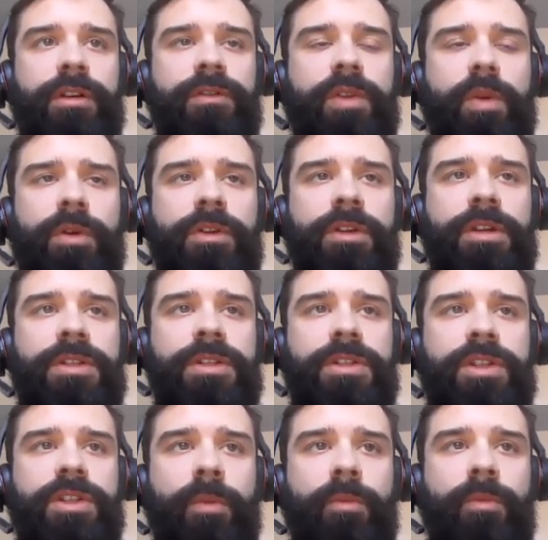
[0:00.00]
Typically a
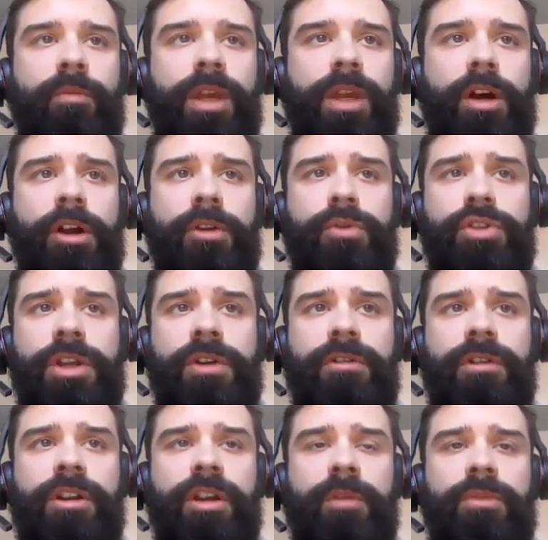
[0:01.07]
system may
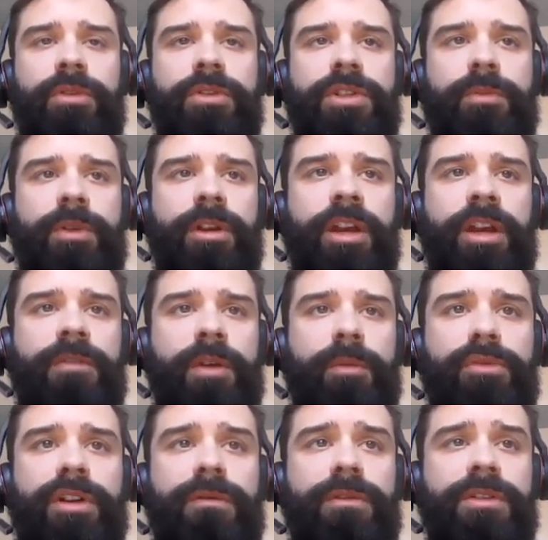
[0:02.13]
auto-generate numbers, but I have that
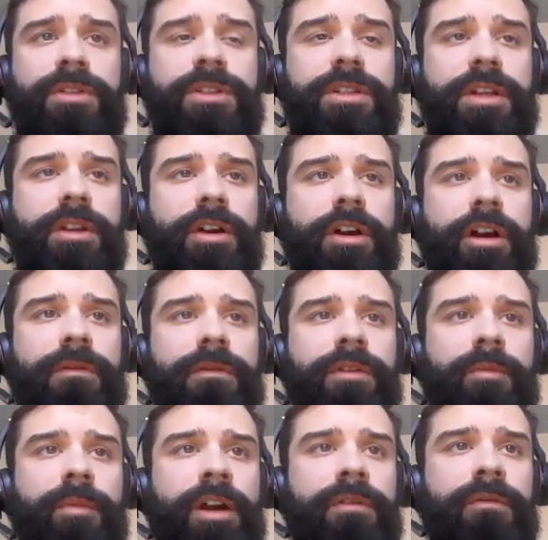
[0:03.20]
preference set off
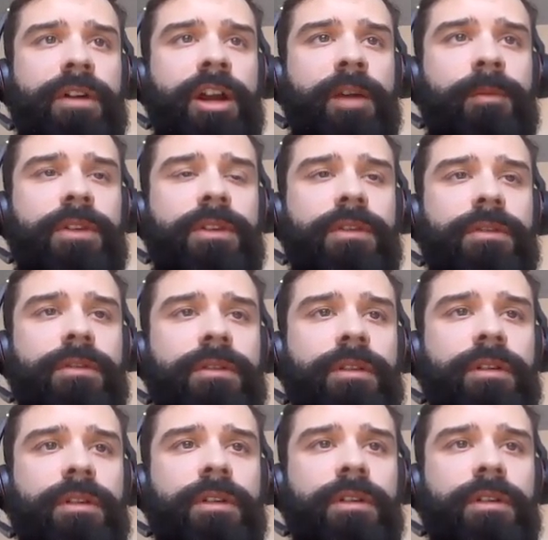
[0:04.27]
in my environment.